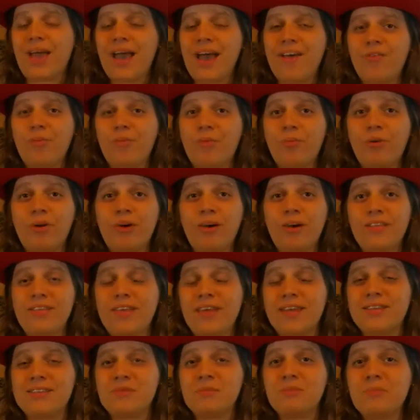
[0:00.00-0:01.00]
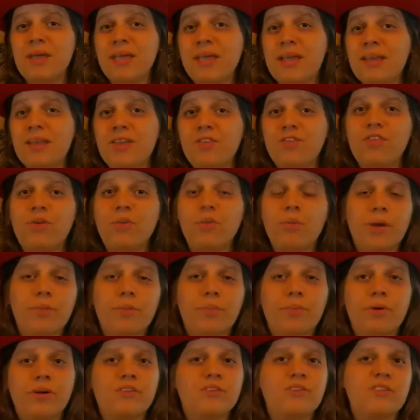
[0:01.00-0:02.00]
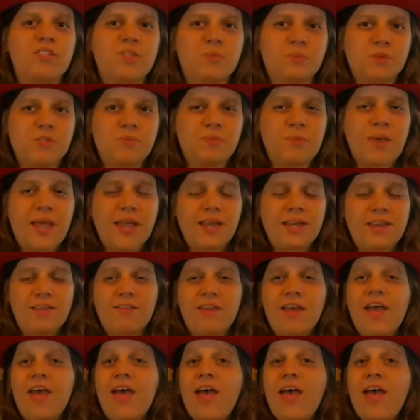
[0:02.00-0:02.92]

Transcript: have a book that is mainly from one person's perspective.